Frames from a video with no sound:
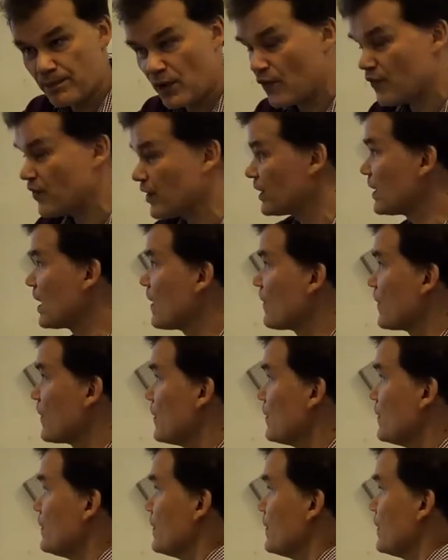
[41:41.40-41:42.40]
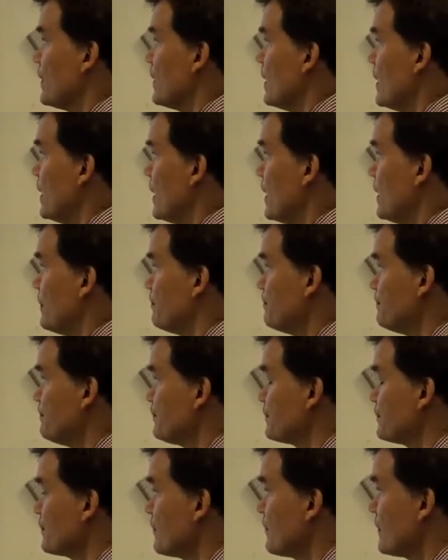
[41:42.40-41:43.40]
perfect carrier
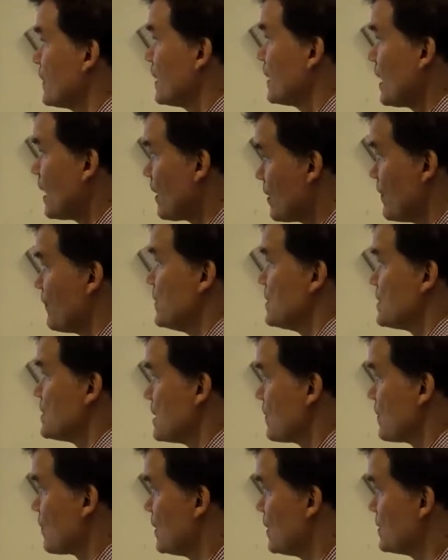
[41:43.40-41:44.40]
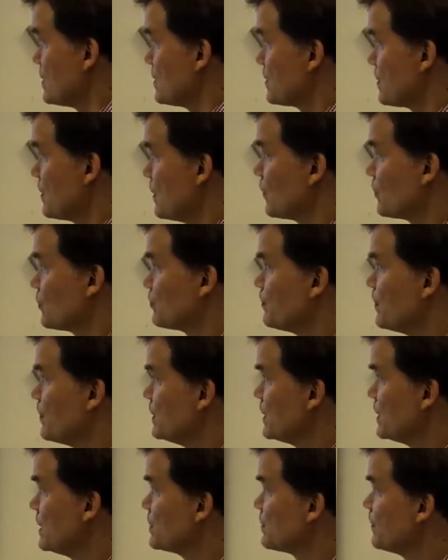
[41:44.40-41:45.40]
phase synchronization at the
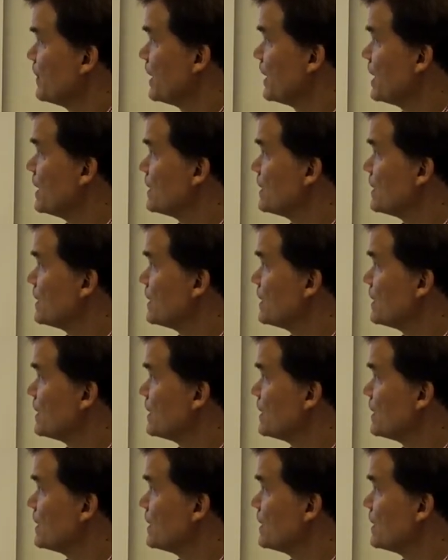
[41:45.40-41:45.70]
base station, we